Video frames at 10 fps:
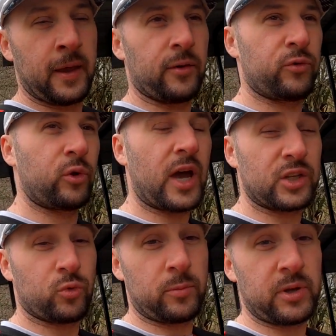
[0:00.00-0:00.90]
If you
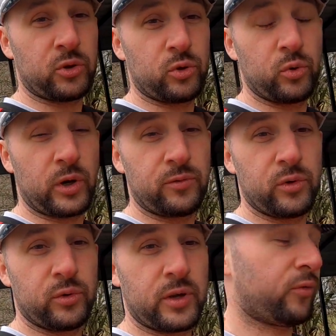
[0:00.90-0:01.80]
guys want me to
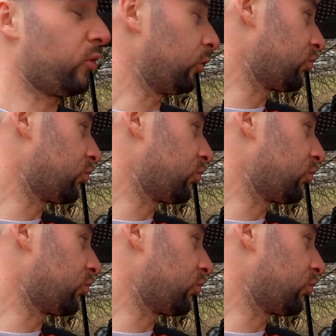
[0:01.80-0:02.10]
review the full